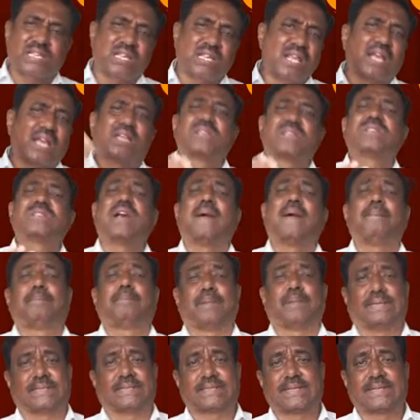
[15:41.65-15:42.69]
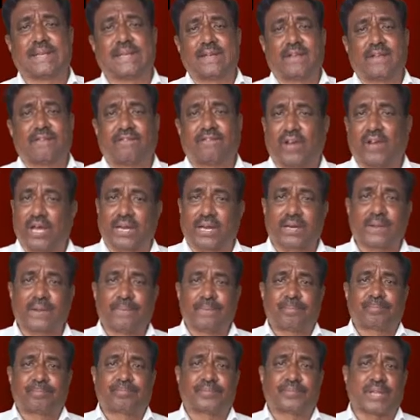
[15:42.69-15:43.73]
examples for
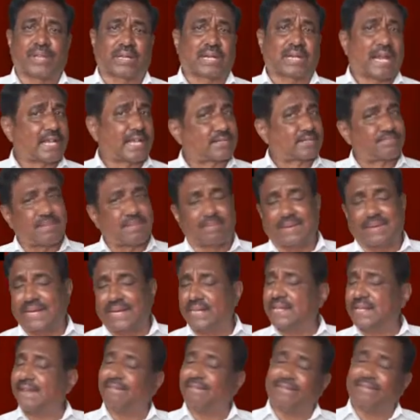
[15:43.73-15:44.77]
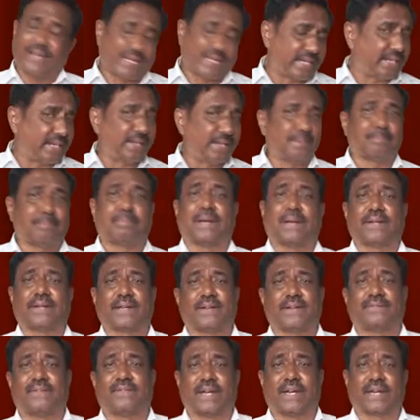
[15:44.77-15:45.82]
the class mammalia, very
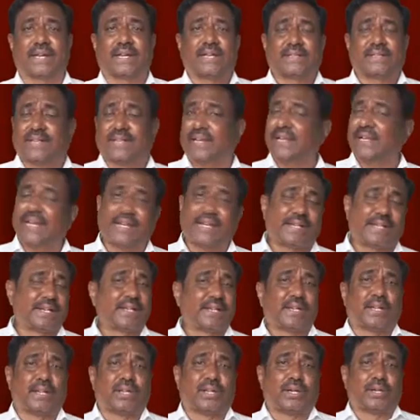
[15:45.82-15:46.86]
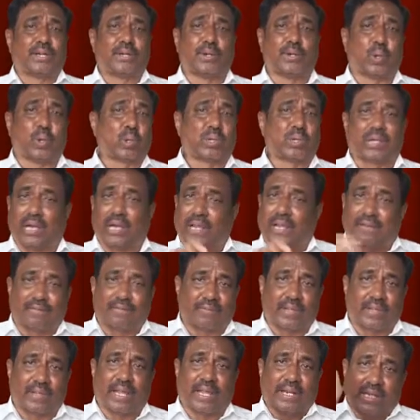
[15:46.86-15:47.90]
important for the NEET. Don't
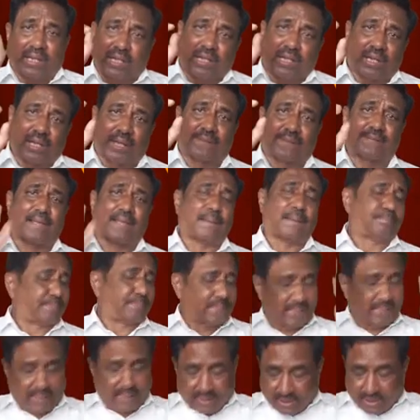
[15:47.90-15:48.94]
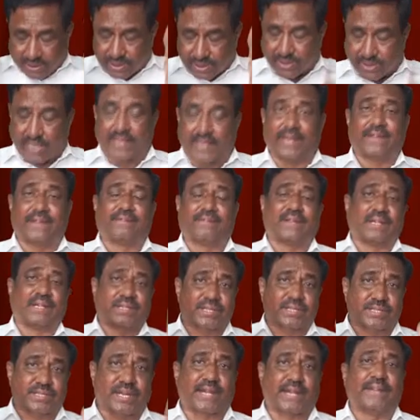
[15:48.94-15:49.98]
leave any example. Study well,
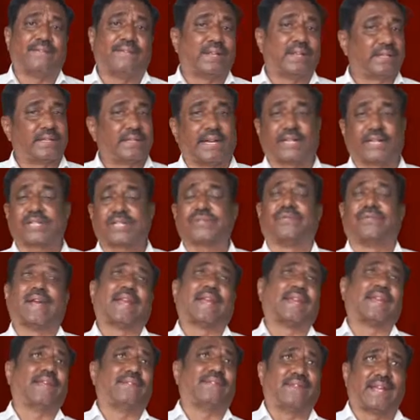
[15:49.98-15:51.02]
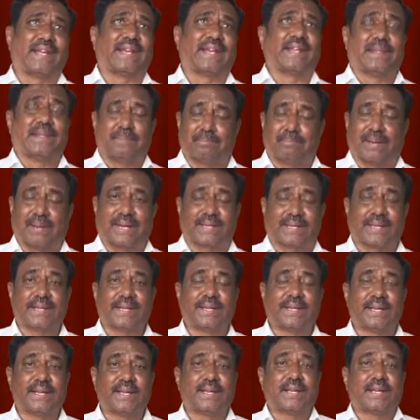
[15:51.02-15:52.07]
that's very, very important.
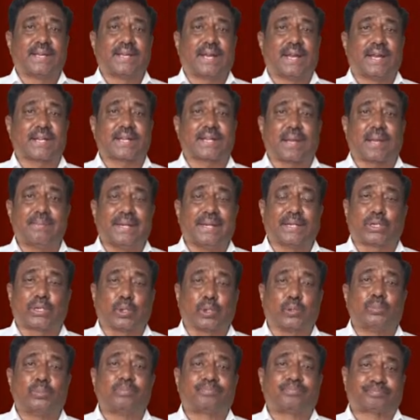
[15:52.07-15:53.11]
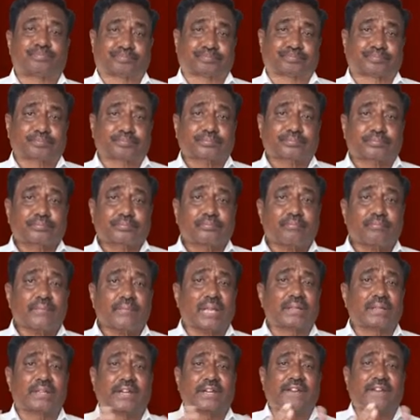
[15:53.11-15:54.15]
And coming to
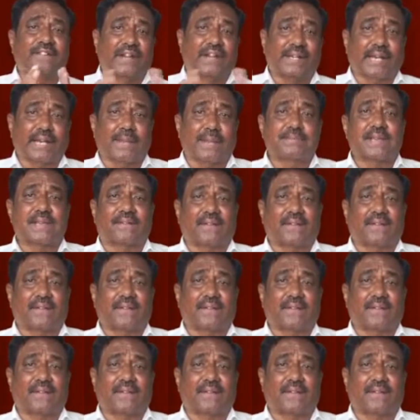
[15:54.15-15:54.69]
the different types of